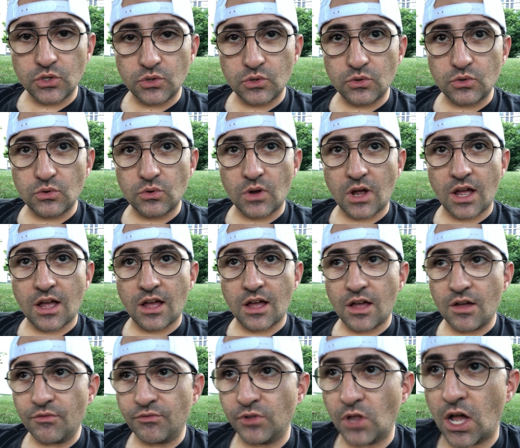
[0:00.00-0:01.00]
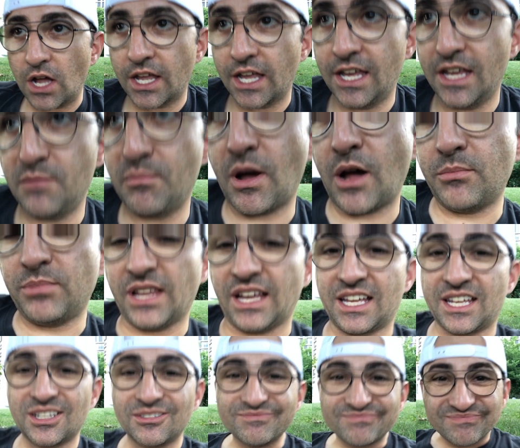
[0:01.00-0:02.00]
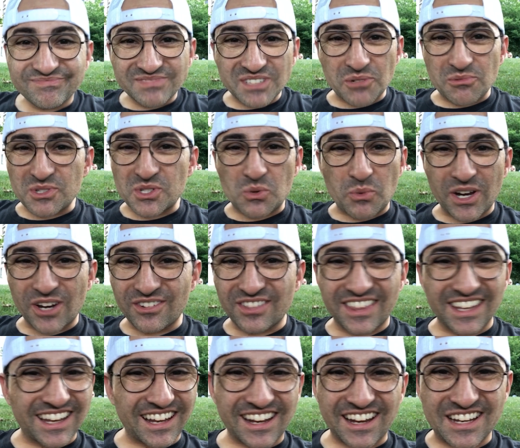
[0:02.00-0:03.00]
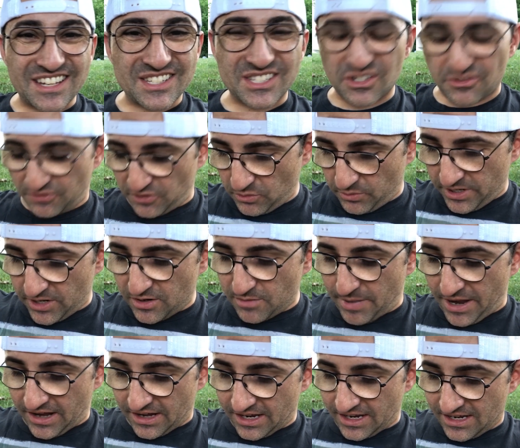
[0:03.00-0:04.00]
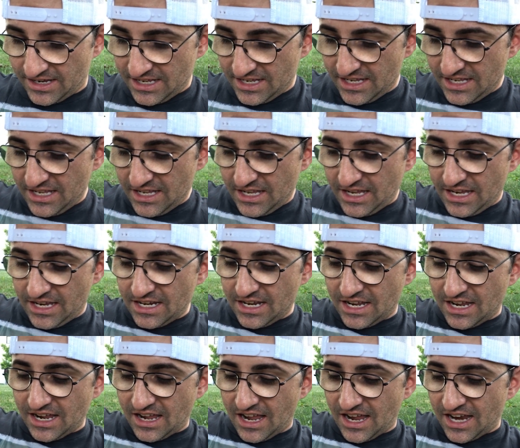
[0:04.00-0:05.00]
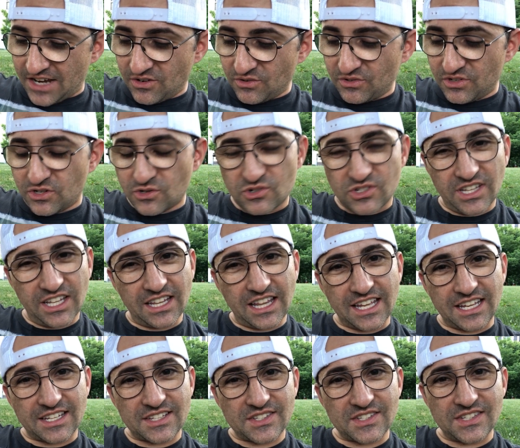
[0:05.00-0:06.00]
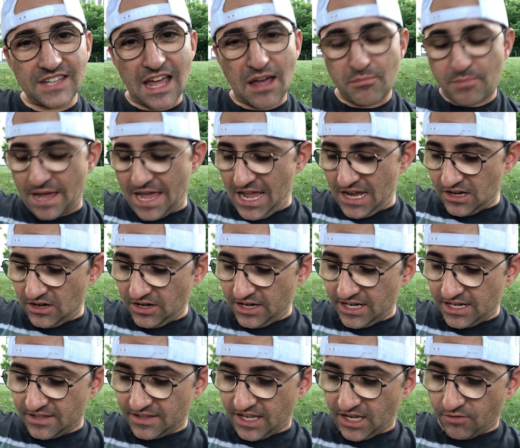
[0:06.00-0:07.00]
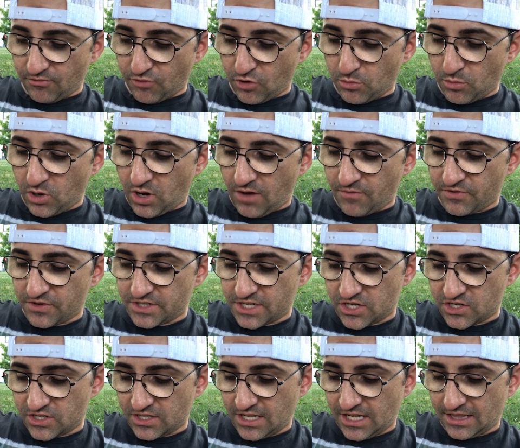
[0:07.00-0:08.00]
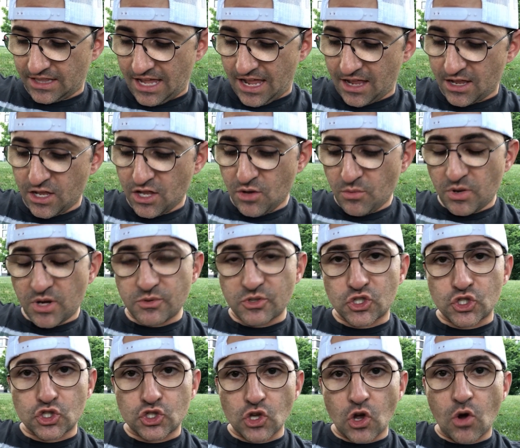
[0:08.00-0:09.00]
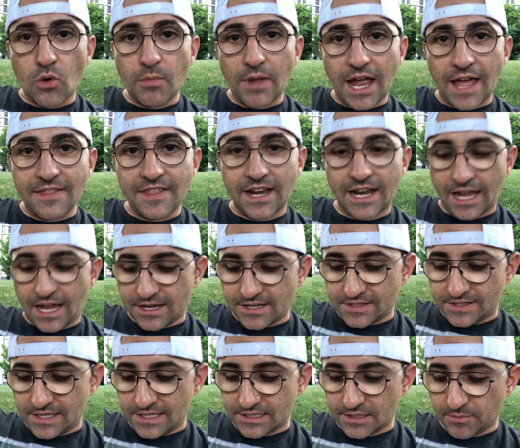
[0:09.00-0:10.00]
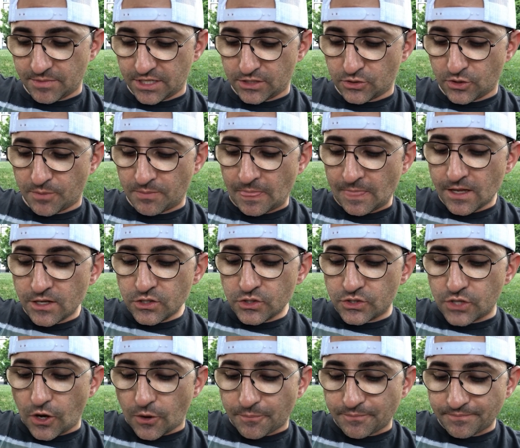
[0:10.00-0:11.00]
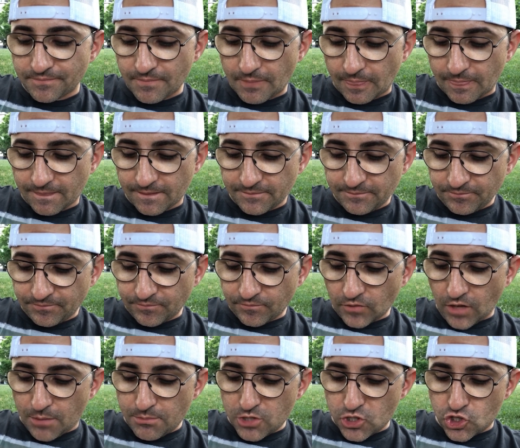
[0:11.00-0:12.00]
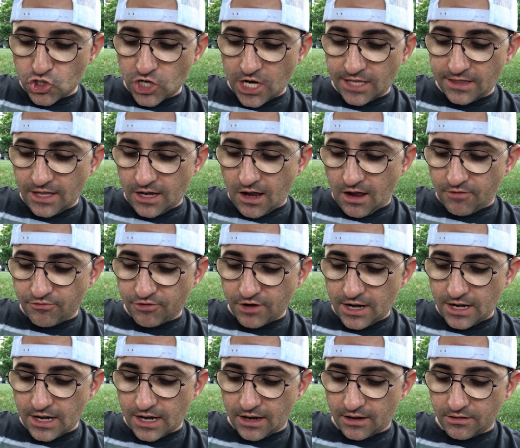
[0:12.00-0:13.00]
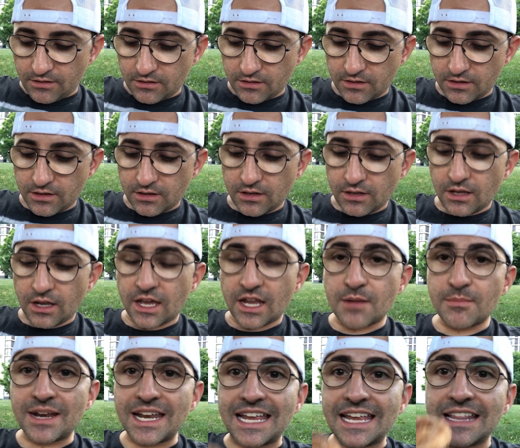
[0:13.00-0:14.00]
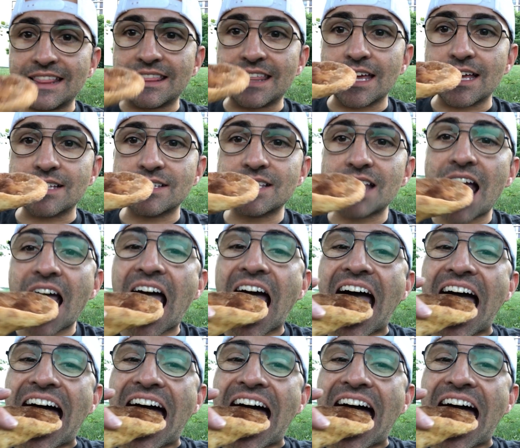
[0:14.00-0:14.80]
to uh, vlogging in public. It was a weird thing. I still feel weird about it. And uh, I don't usually like snap back or get in like a verbal confrontation like that, but I was so mad that I had to say something to him. So I'm gonna shake that off right now. I'm gonna eat this.